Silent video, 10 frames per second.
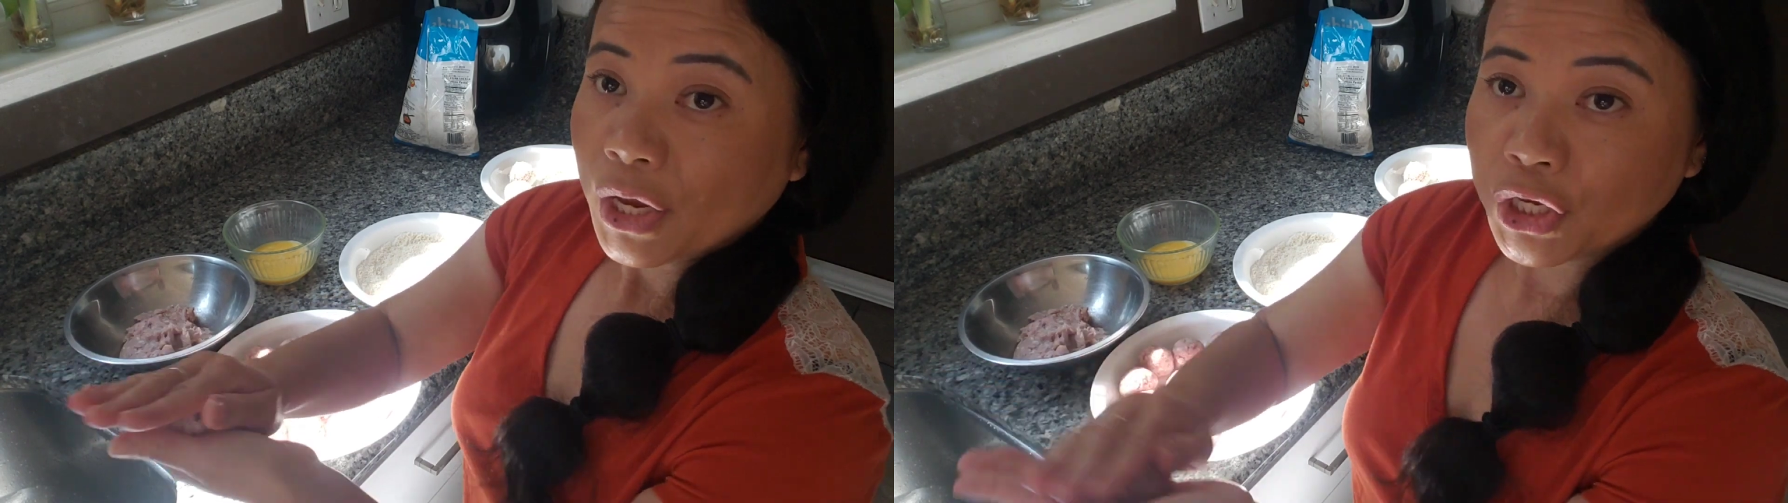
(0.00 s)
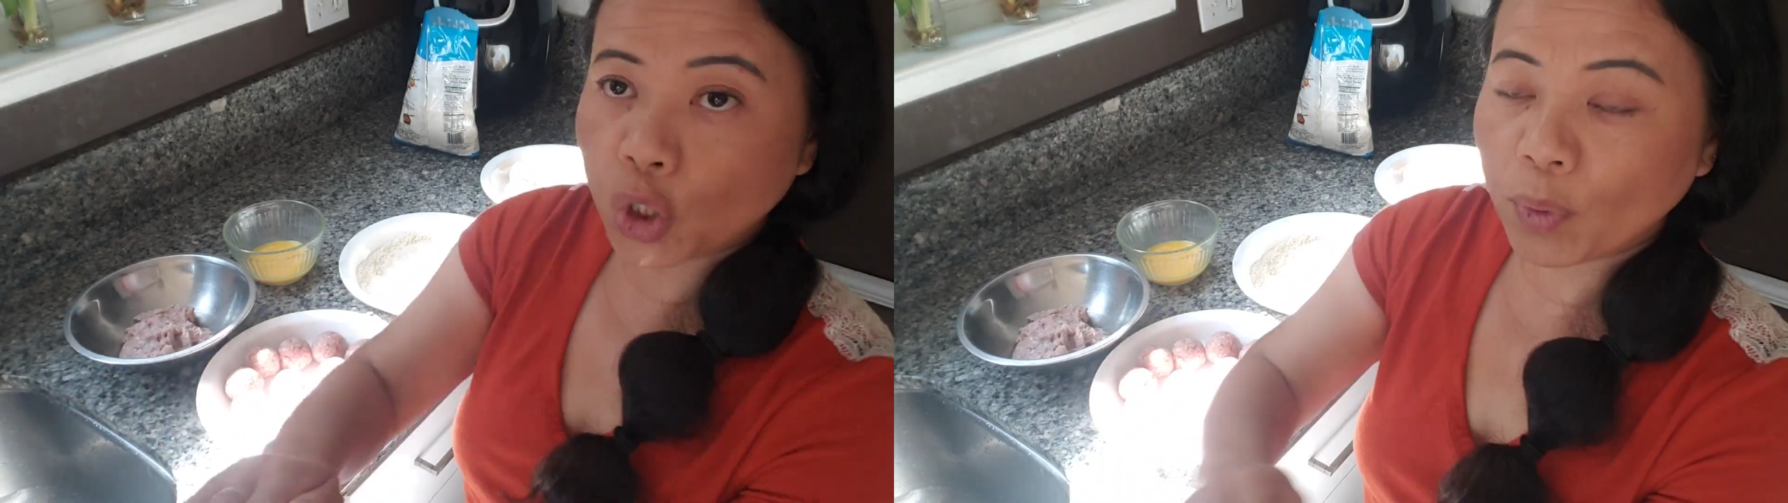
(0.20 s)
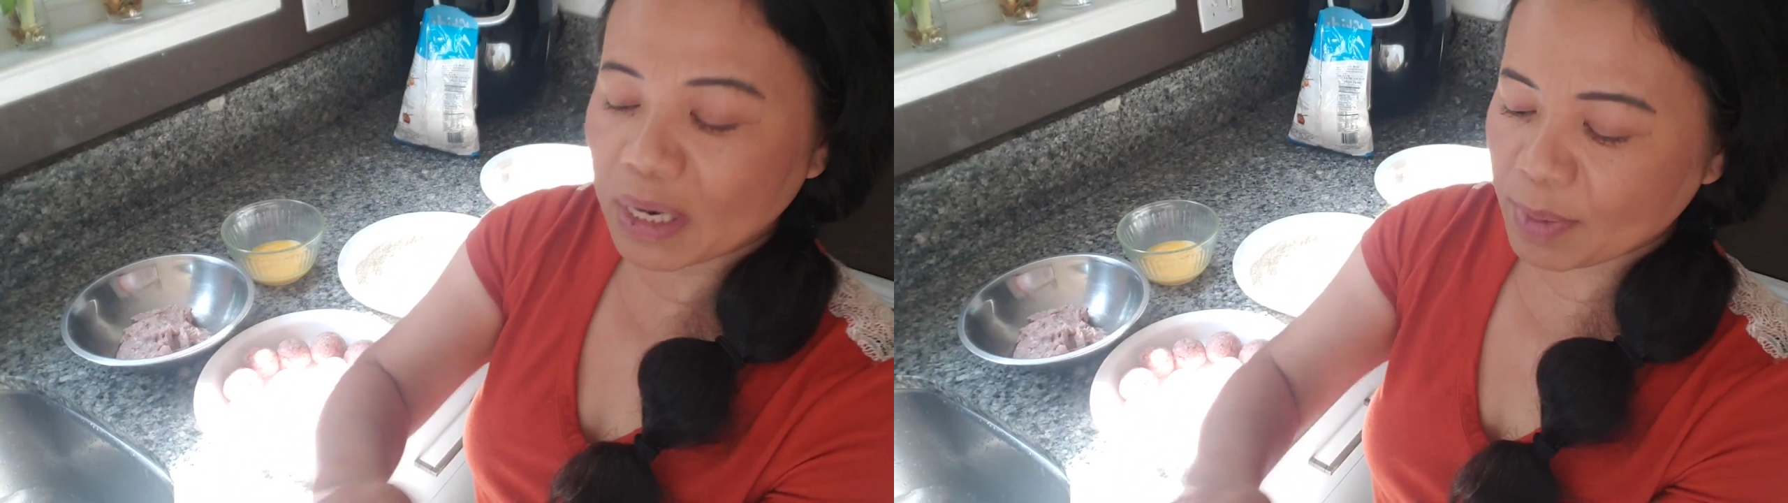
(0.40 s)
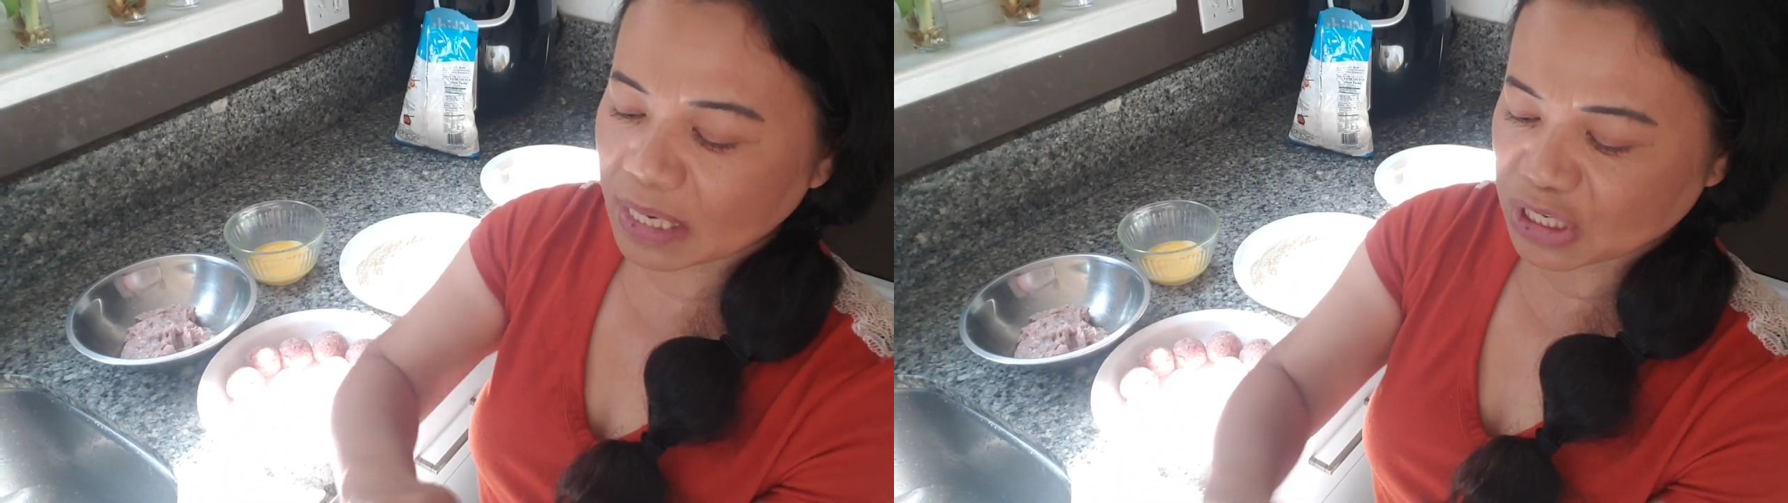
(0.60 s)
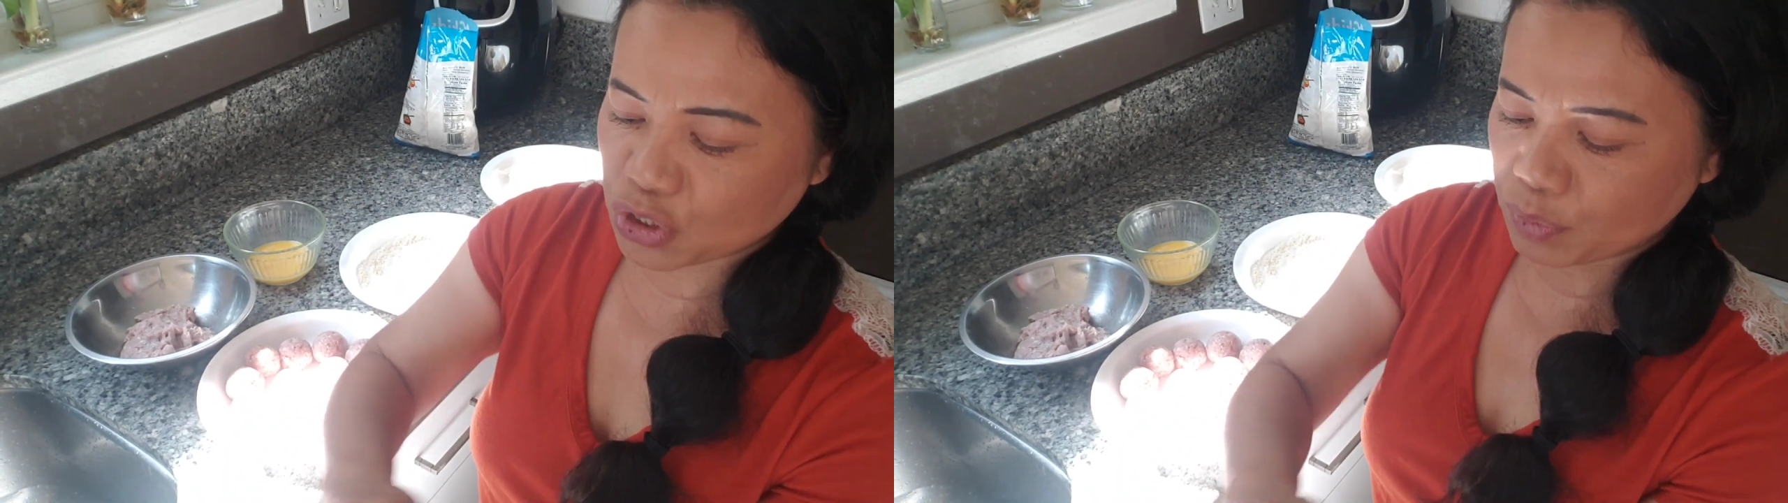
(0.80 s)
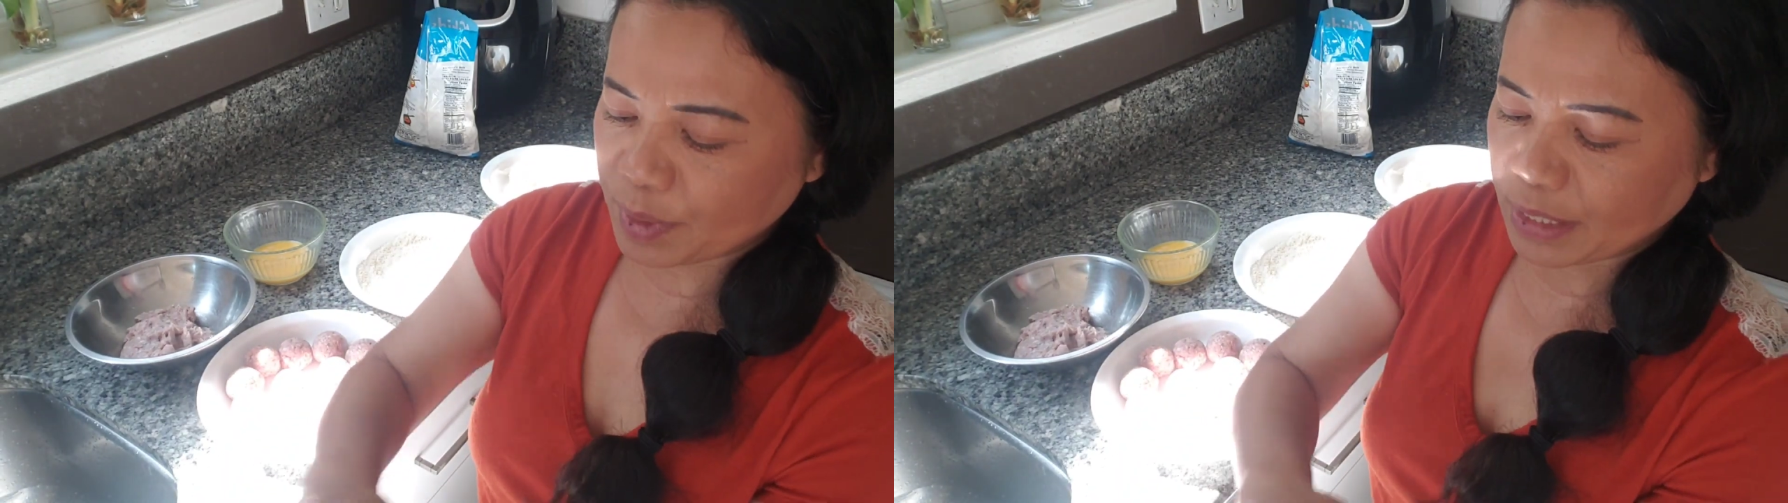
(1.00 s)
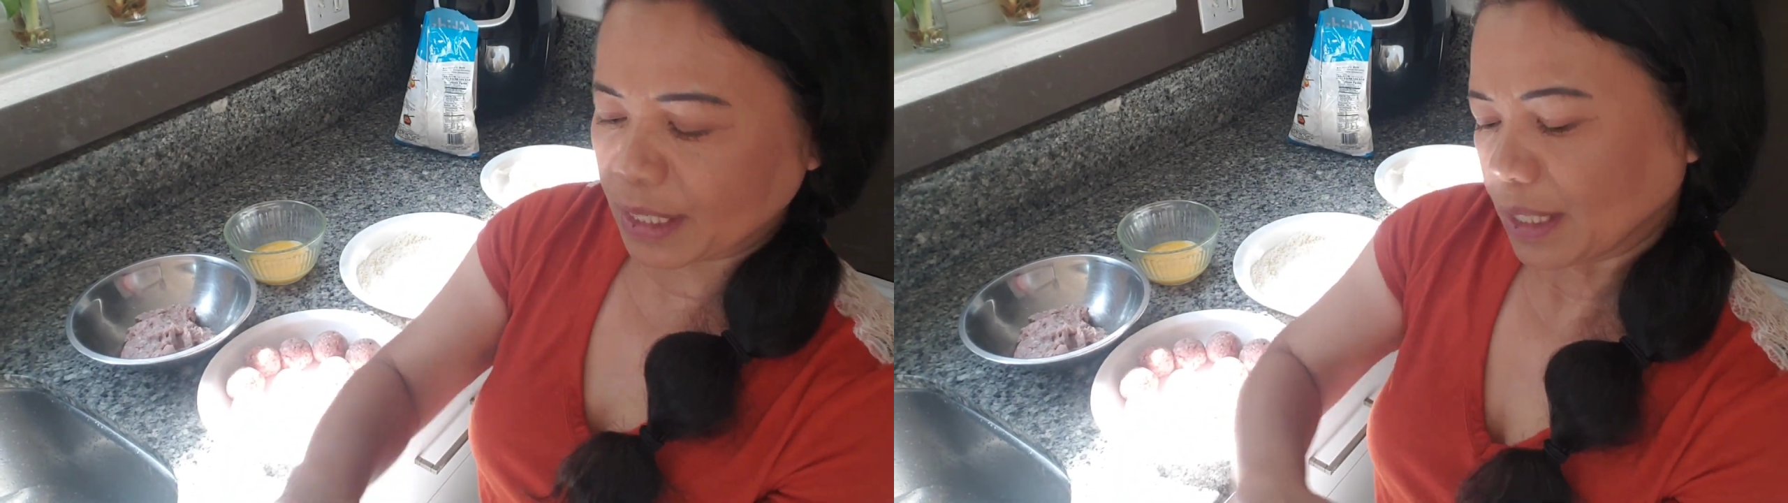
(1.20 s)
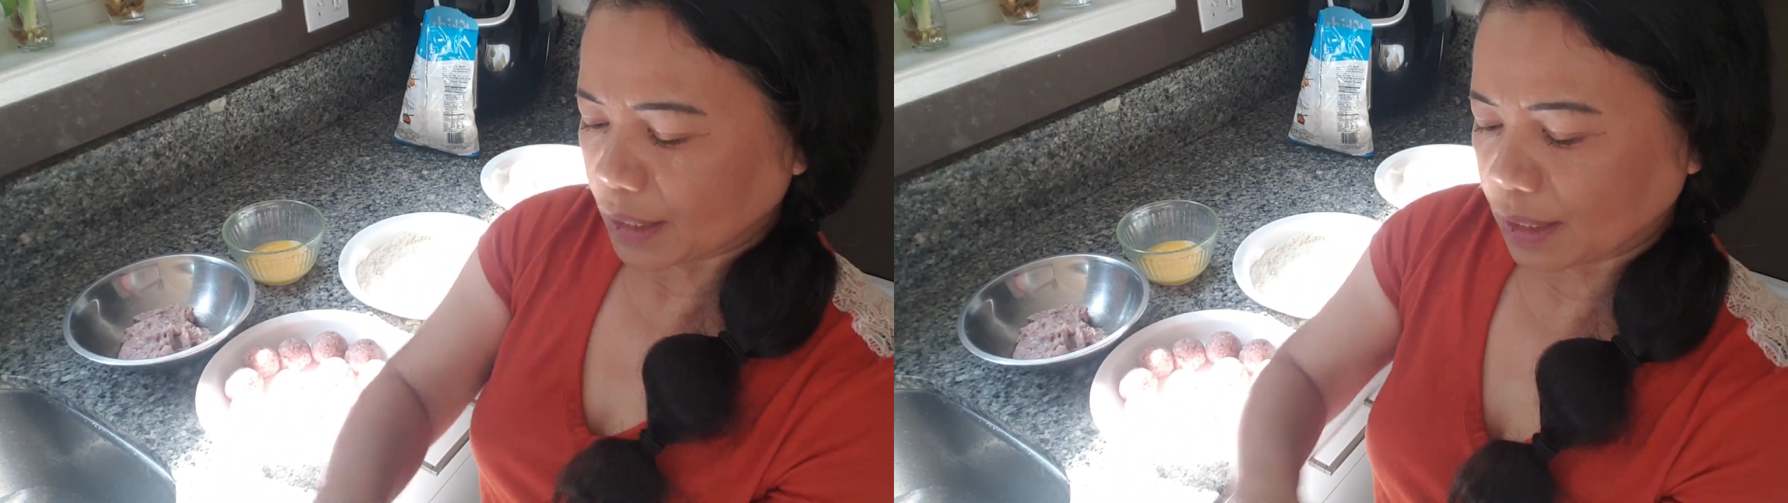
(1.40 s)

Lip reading: You don't want to make it too big,